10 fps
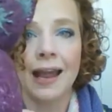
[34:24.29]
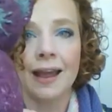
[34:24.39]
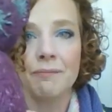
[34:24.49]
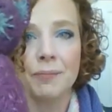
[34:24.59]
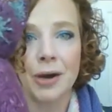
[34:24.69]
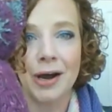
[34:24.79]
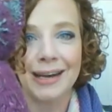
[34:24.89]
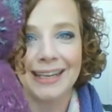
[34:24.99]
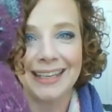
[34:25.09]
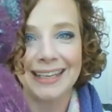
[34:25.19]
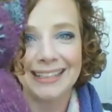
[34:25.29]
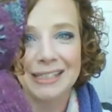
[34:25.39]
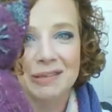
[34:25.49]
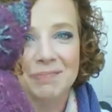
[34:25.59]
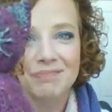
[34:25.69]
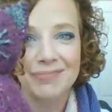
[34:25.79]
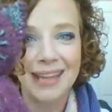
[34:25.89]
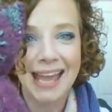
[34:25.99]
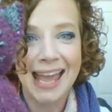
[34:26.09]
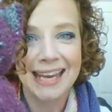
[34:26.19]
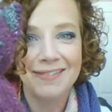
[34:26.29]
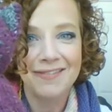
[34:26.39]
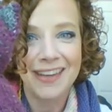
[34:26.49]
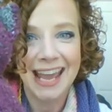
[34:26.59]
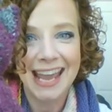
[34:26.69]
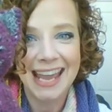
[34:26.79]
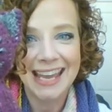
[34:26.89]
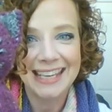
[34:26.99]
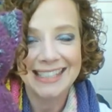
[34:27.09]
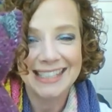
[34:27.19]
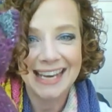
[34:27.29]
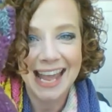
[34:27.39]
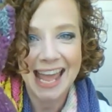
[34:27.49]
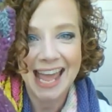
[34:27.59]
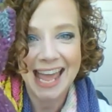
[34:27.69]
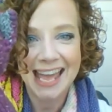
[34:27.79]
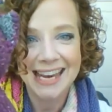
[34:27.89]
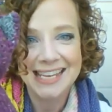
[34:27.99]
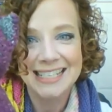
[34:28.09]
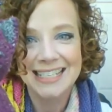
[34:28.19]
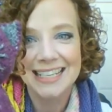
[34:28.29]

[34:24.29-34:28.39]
I have body and face and head.